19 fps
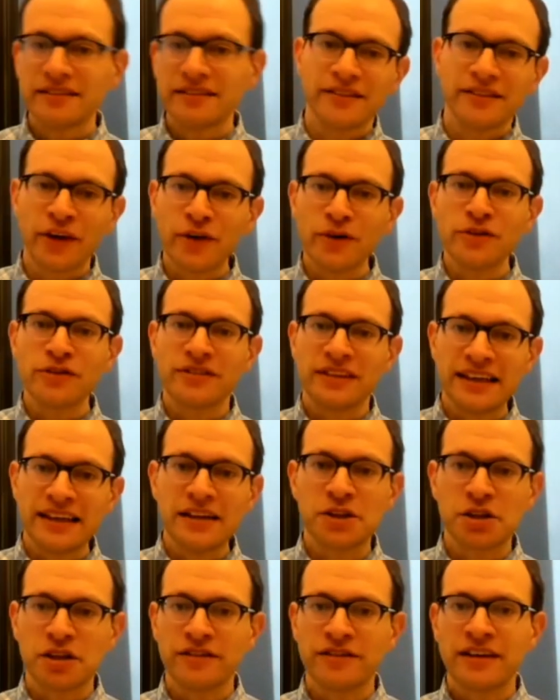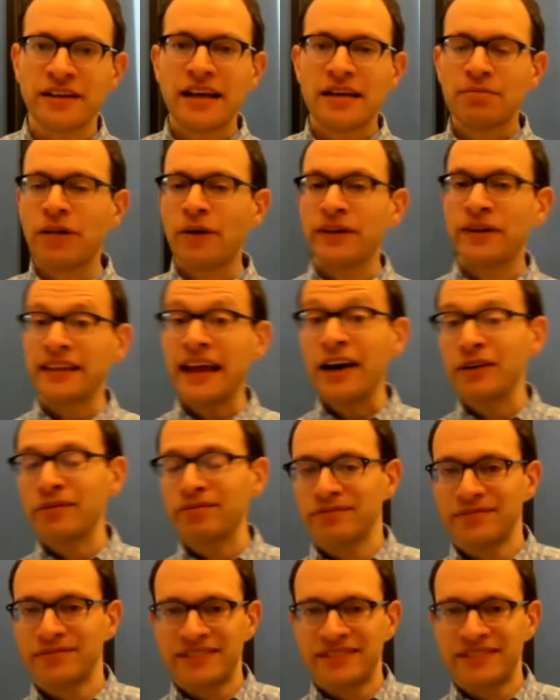those lesions, but without